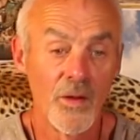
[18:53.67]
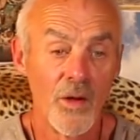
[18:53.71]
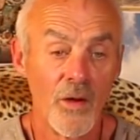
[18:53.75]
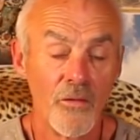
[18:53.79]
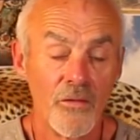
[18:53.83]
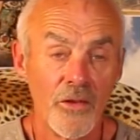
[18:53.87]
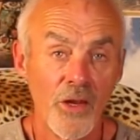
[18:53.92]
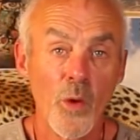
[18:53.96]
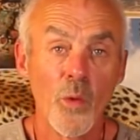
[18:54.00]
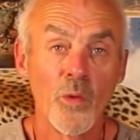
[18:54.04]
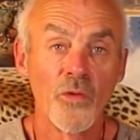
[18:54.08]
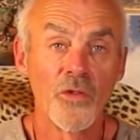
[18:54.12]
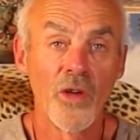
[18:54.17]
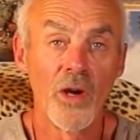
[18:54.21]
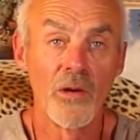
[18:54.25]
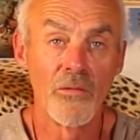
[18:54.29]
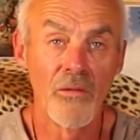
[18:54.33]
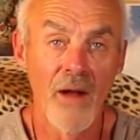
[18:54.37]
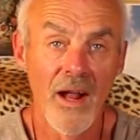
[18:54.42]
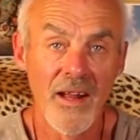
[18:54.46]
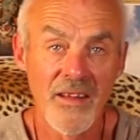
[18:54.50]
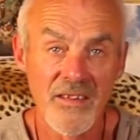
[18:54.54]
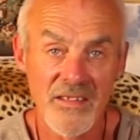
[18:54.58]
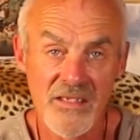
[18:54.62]
of the
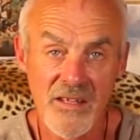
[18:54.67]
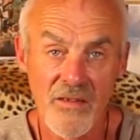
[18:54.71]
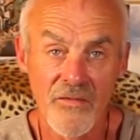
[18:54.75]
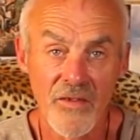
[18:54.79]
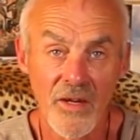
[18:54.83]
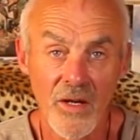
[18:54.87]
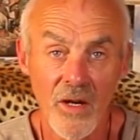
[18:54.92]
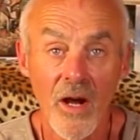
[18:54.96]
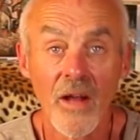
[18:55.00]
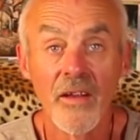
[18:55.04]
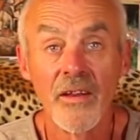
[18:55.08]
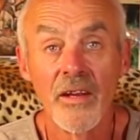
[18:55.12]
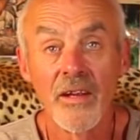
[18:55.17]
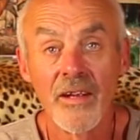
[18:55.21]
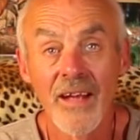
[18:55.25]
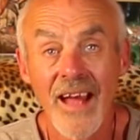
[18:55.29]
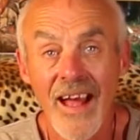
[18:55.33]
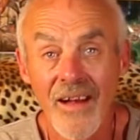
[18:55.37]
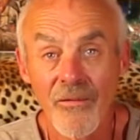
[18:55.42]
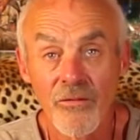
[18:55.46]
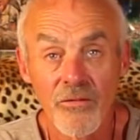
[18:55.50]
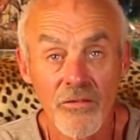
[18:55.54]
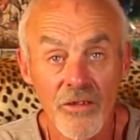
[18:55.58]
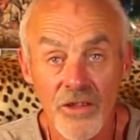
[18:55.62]
also rans, if you like,
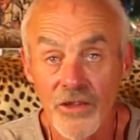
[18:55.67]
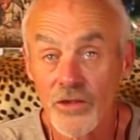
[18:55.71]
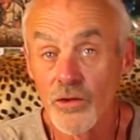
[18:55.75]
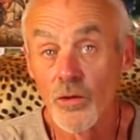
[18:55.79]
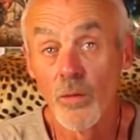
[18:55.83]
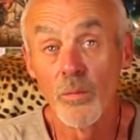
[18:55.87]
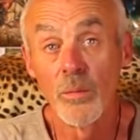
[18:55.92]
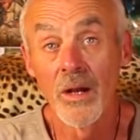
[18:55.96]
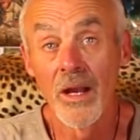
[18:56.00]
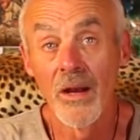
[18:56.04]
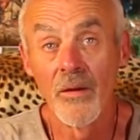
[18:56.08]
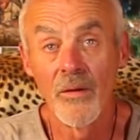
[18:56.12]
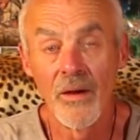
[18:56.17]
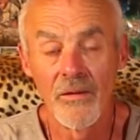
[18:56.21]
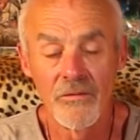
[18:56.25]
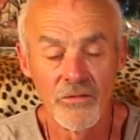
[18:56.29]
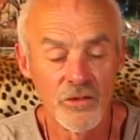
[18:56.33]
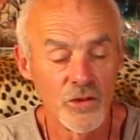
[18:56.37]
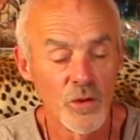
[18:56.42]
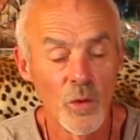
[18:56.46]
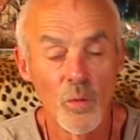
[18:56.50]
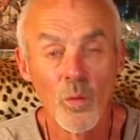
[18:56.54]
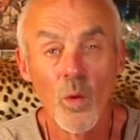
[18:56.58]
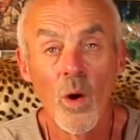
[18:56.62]
the average or below
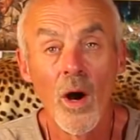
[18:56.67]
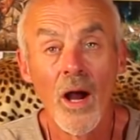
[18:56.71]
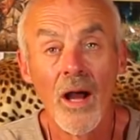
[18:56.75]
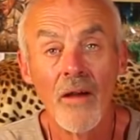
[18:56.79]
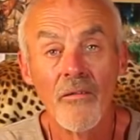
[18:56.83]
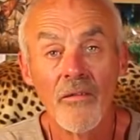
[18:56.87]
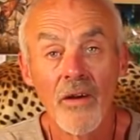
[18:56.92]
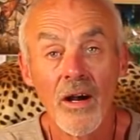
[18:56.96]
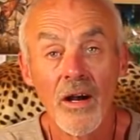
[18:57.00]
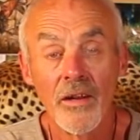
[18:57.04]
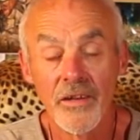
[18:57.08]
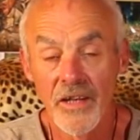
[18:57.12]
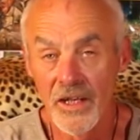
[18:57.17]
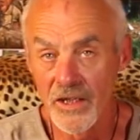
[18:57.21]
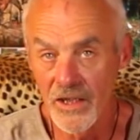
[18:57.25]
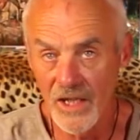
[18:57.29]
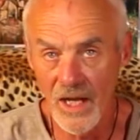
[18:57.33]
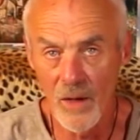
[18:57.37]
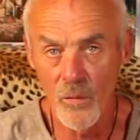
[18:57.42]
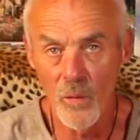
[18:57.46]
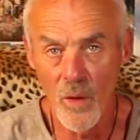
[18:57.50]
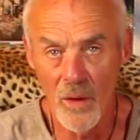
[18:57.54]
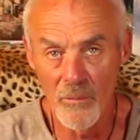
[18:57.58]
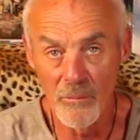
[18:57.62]
average or whatever, and then
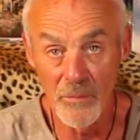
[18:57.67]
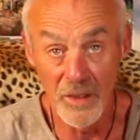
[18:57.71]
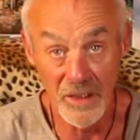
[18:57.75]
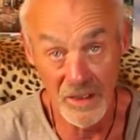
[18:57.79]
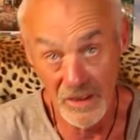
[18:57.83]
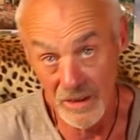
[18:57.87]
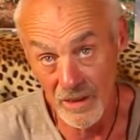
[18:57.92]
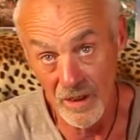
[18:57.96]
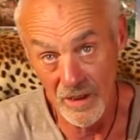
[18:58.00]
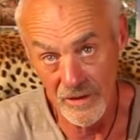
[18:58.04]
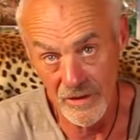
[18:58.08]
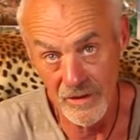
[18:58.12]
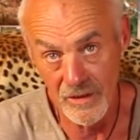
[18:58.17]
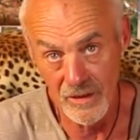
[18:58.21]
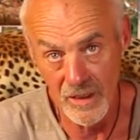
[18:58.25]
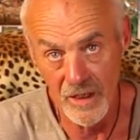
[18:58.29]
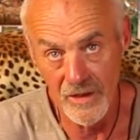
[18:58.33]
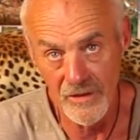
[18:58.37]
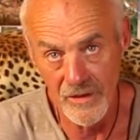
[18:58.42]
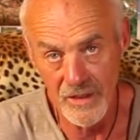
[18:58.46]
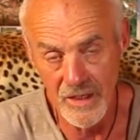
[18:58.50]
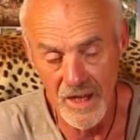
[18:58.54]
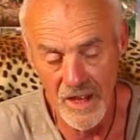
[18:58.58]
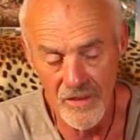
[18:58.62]
you get one big one
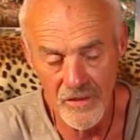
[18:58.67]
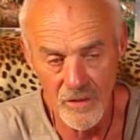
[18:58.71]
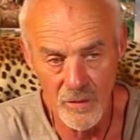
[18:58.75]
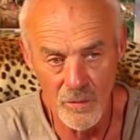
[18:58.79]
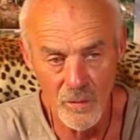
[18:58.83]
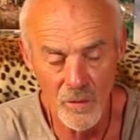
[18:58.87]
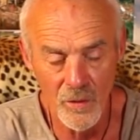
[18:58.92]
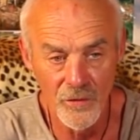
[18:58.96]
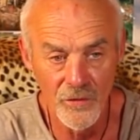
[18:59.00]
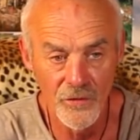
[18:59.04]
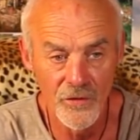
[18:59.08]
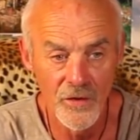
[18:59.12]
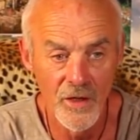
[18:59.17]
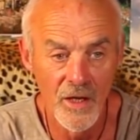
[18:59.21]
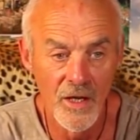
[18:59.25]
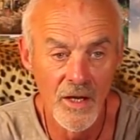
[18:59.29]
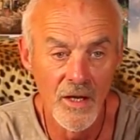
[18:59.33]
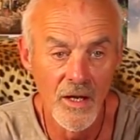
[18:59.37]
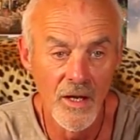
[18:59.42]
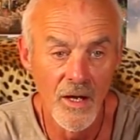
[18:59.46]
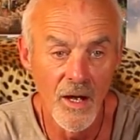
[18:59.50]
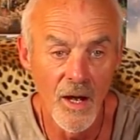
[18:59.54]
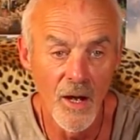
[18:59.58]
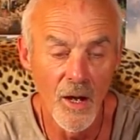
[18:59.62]
like the leather was,
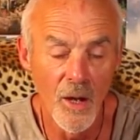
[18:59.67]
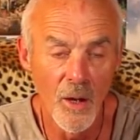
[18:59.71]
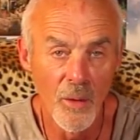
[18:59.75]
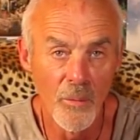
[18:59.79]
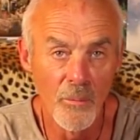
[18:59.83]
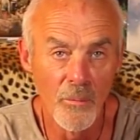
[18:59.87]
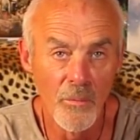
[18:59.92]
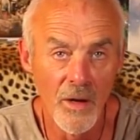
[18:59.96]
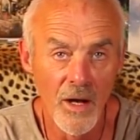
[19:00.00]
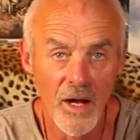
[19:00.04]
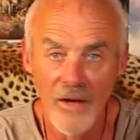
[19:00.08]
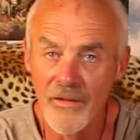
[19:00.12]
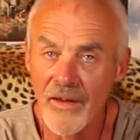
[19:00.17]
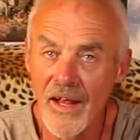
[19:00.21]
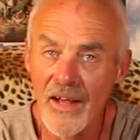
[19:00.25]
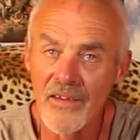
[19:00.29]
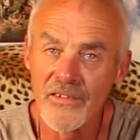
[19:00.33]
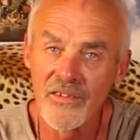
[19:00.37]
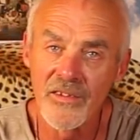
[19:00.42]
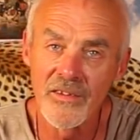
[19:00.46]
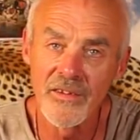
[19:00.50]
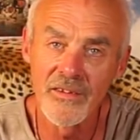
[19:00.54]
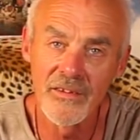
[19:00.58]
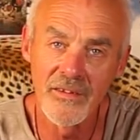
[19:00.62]
and
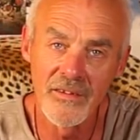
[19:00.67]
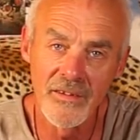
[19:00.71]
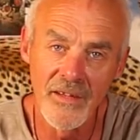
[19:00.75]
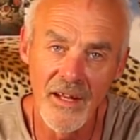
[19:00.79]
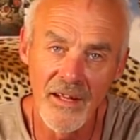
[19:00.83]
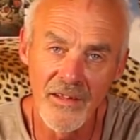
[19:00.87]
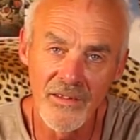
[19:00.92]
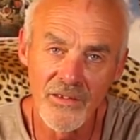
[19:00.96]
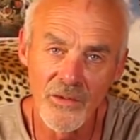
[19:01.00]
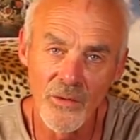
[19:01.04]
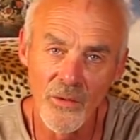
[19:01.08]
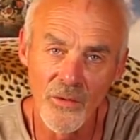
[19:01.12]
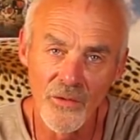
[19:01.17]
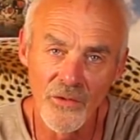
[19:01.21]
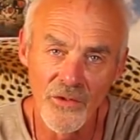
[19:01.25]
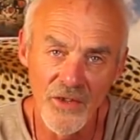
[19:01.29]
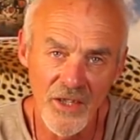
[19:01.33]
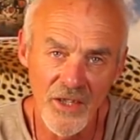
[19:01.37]
that sort of